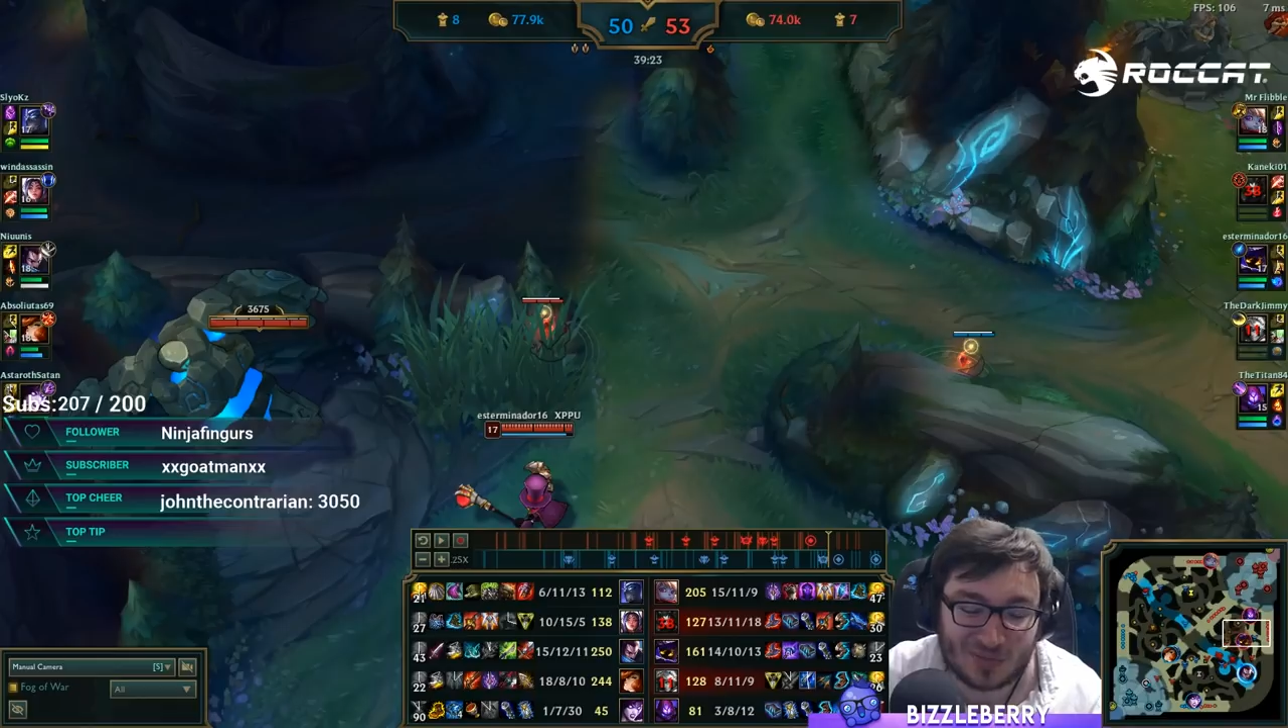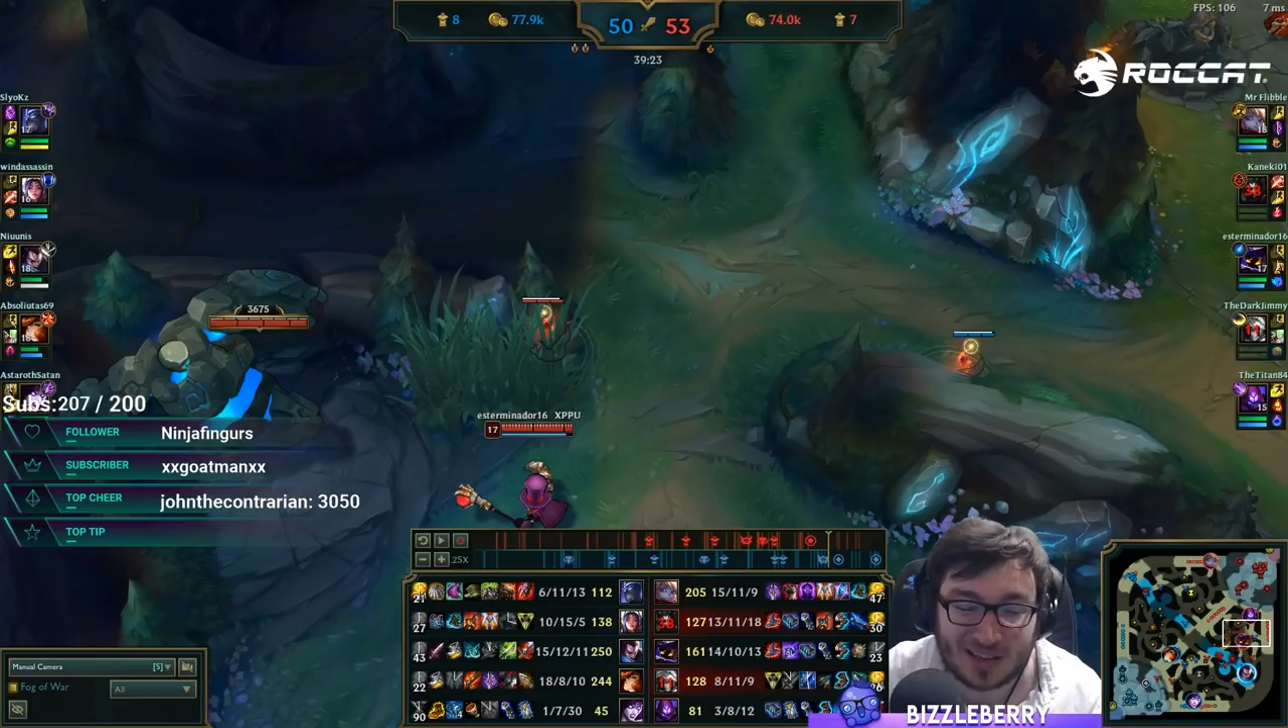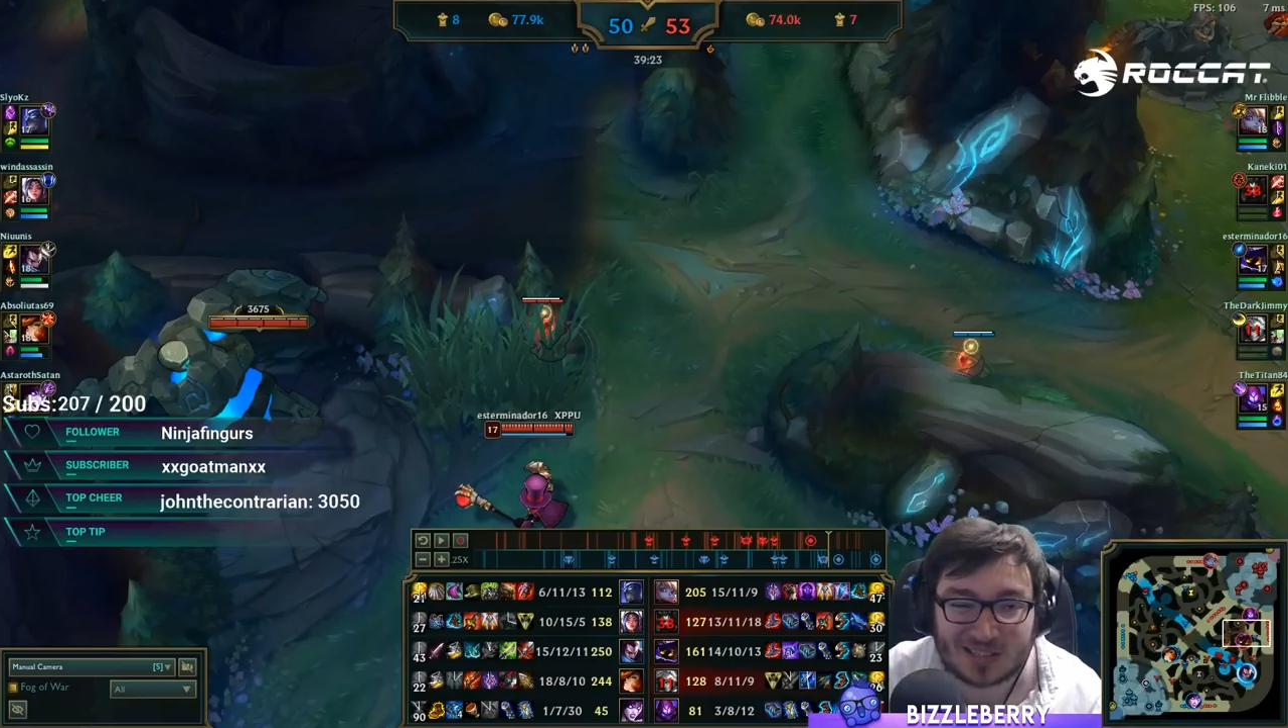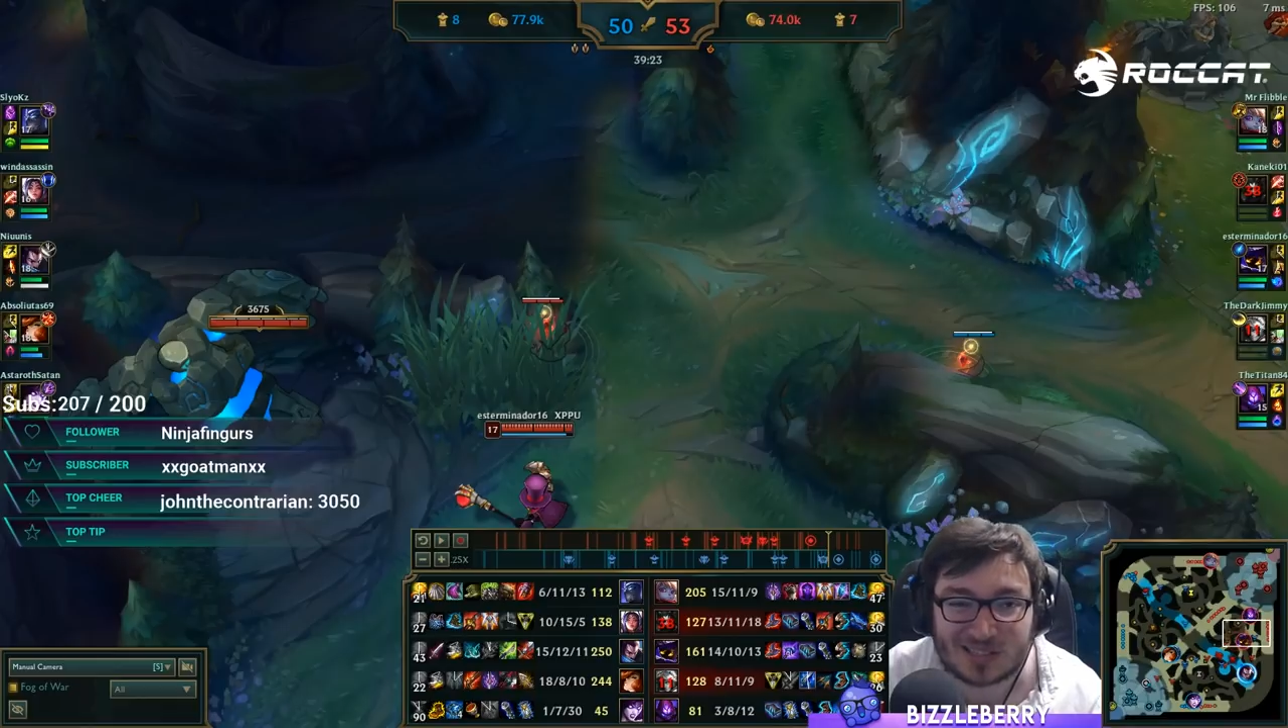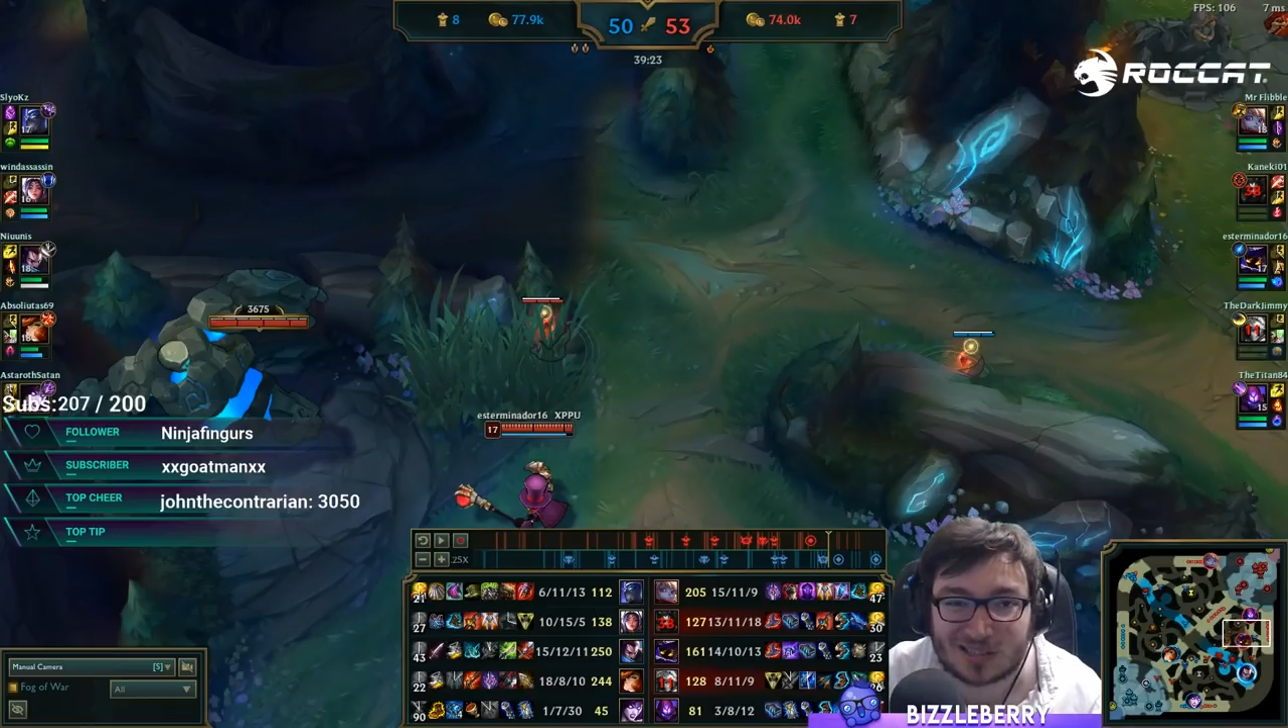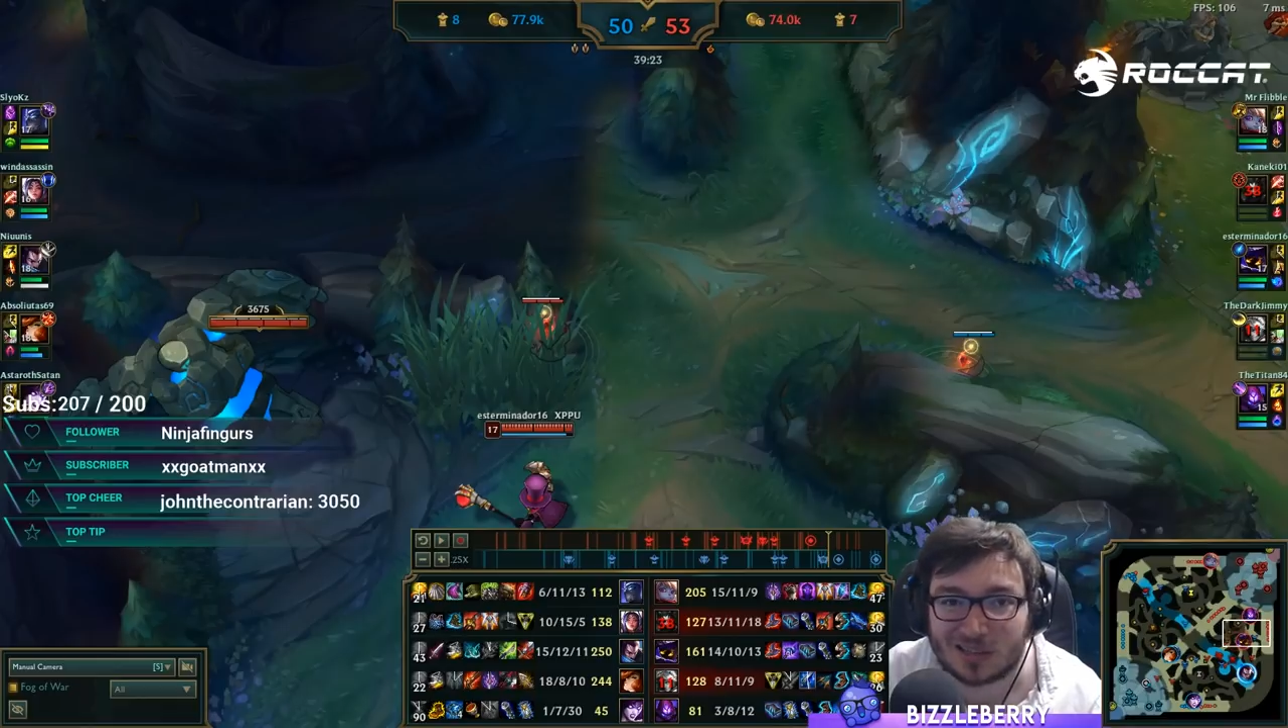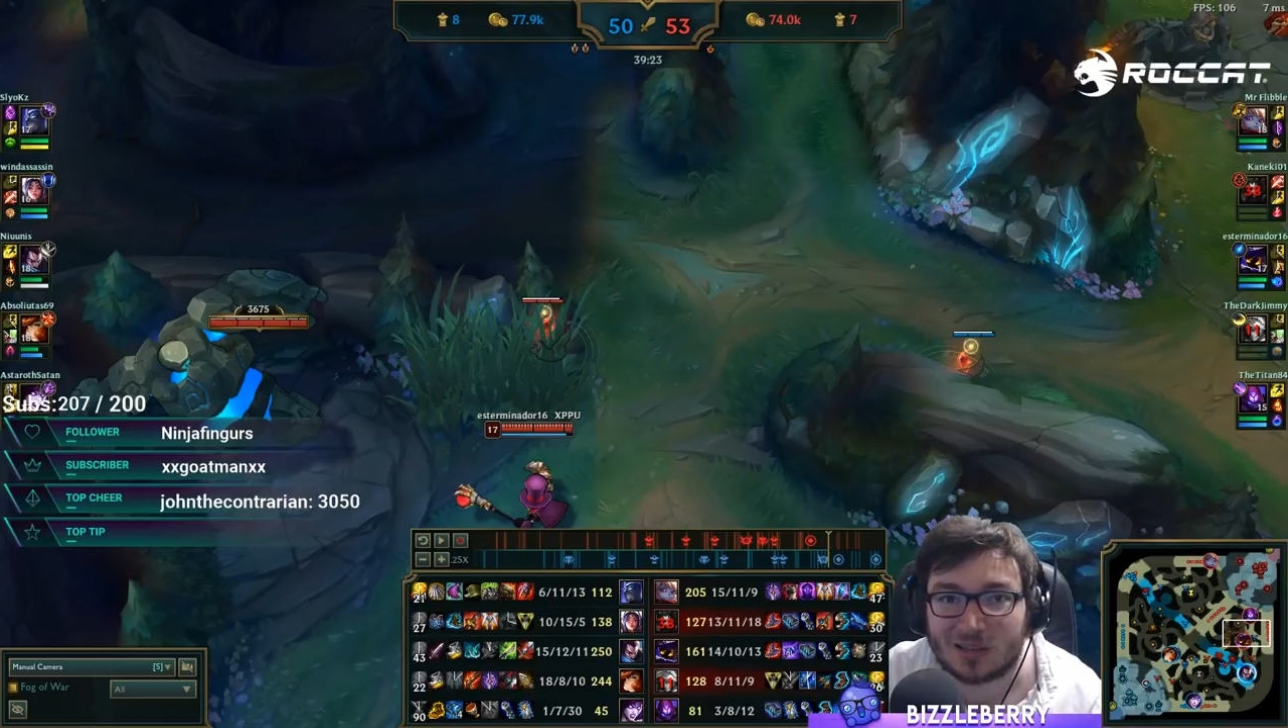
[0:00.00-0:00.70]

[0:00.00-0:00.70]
phase,